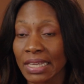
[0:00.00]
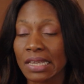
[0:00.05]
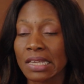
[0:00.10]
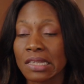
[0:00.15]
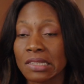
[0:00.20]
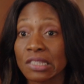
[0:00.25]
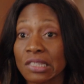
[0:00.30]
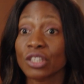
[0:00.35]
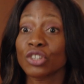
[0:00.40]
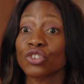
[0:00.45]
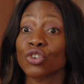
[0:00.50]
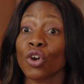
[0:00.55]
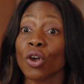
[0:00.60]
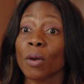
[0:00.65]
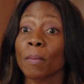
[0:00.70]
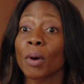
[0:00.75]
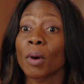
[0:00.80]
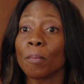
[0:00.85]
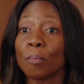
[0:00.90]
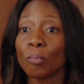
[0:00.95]
hence the
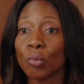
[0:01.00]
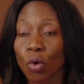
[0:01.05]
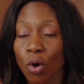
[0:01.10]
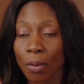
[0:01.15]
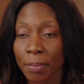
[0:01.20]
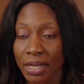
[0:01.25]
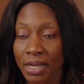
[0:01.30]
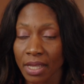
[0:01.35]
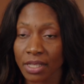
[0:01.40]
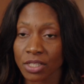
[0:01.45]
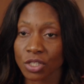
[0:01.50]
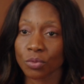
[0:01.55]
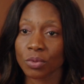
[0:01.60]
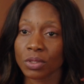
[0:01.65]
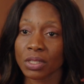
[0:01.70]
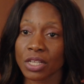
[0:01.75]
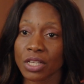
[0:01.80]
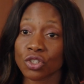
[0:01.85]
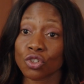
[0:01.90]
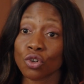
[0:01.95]
term morbid as it
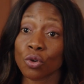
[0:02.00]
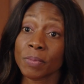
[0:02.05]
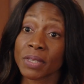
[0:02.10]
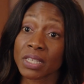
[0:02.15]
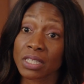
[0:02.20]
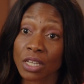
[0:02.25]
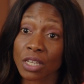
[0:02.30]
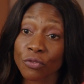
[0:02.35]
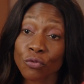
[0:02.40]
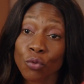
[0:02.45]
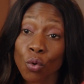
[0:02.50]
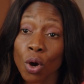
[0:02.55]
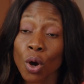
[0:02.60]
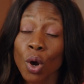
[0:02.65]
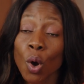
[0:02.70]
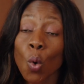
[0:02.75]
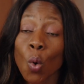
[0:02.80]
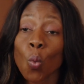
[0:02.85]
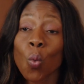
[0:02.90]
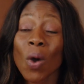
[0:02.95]
relates to obesity for
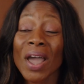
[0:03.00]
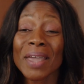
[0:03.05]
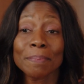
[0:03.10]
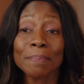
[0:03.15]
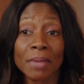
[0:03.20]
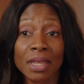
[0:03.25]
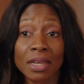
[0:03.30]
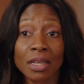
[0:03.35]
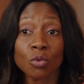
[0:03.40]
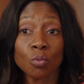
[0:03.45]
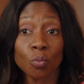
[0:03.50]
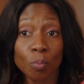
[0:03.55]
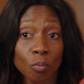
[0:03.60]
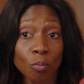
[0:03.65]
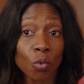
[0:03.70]
white men and